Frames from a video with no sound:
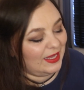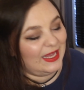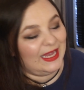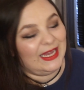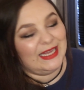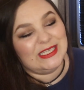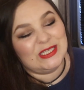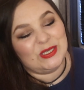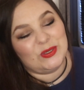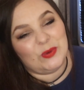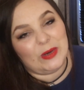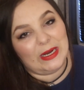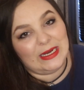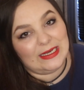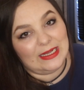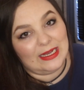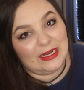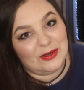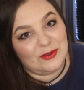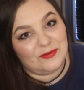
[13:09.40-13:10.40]
It's
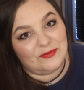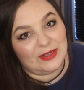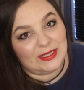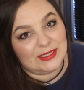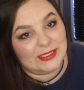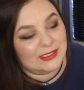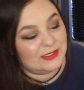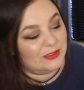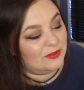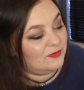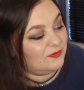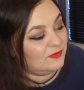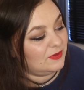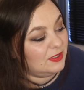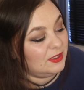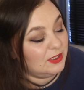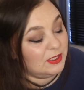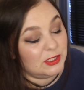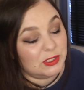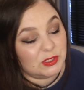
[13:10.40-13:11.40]
quite inoffensive.
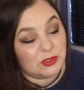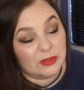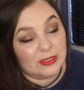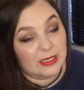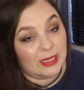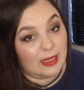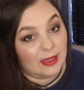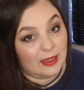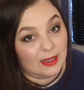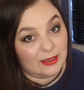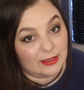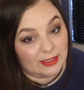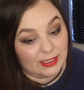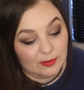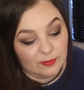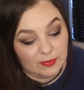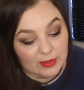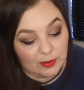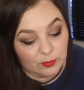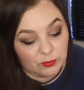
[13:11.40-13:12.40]
So yeah, I'll
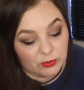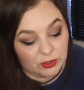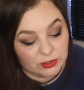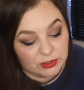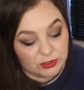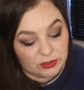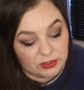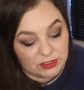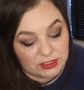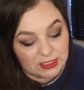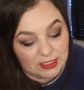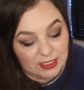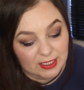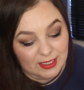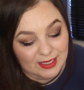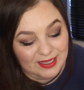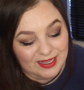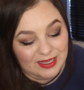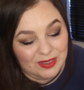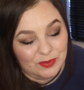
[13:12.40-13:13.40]
keep that product,
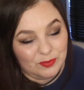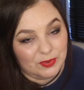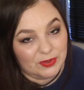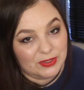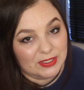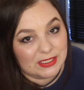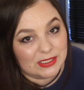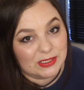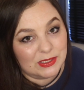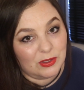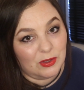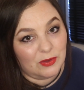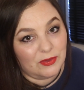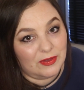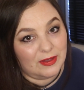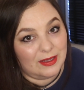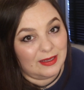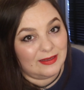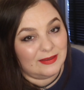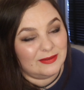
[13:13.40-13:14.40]
but there's
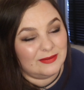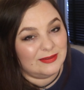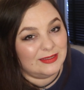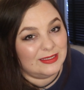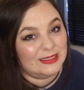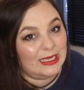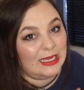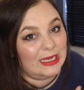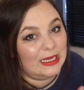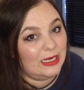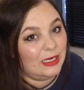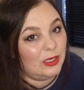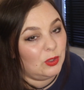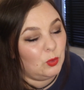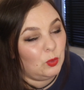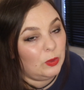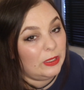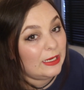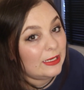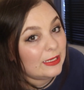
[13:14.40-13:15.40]
nothing
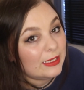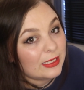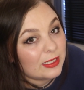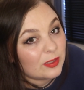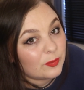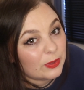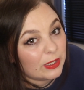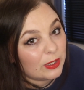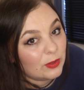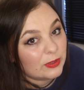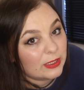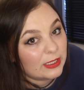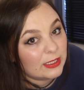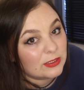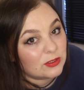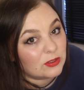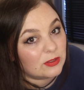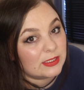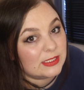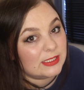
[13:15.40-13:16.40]
Halloween-y about
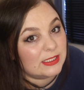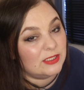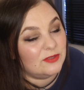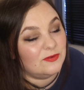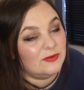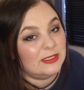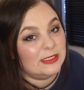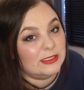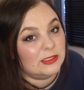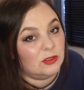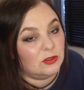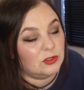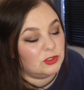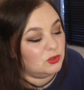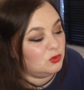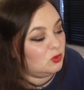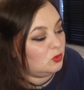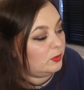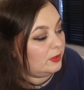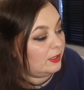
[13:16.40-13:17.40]
it considering it's
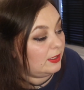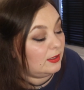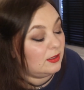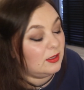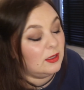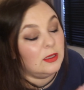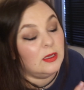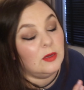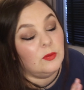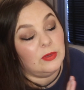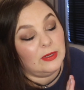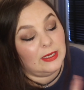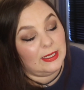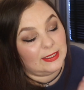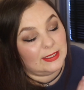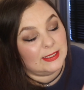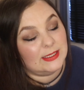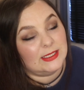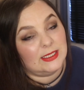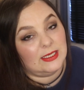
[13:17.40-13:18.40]
October. But
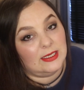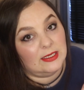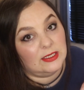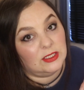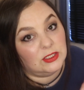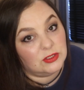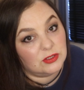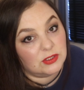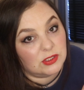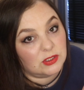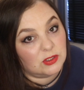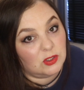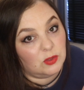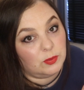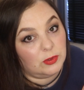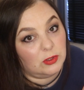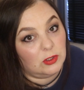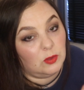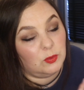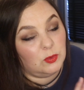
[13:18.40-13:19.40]
like I say, it does
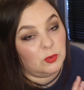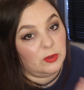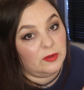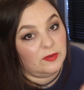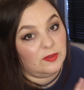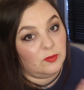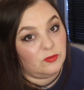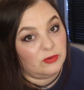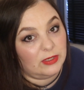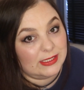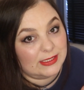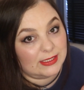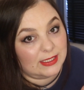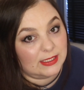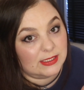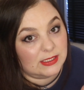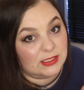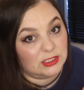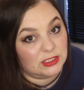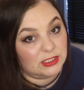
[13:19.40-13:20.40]
couple up with the breast
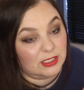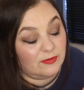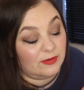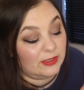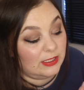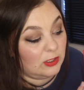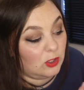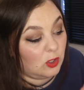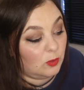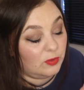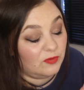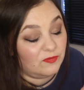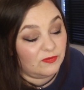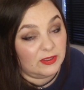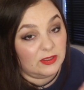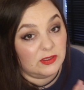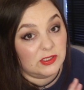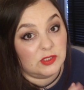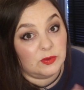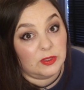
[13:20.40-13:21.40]
cancer charity
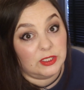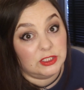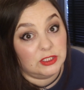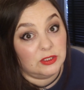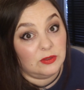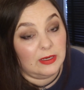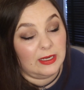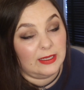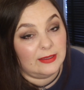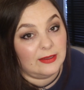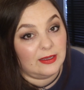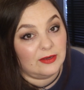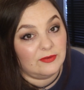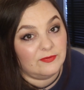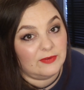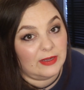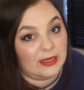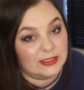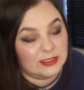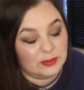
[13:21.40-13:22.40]
Copperfield, so I do like that
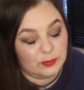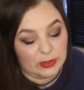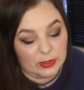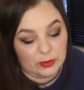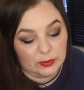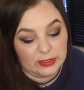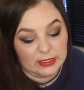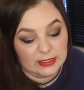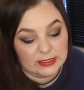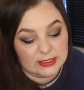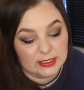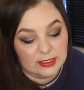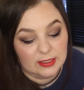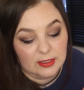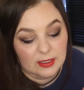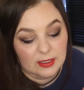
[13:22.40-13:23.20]
fact about it